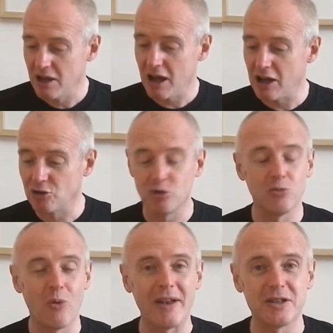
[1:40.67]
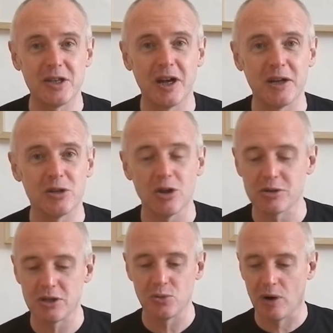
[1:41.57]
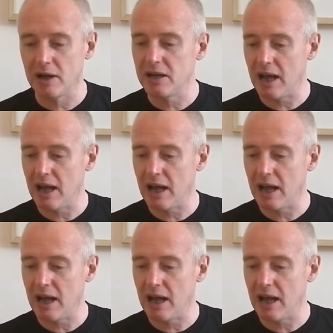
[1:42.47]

Good Wednesday night sausage wine.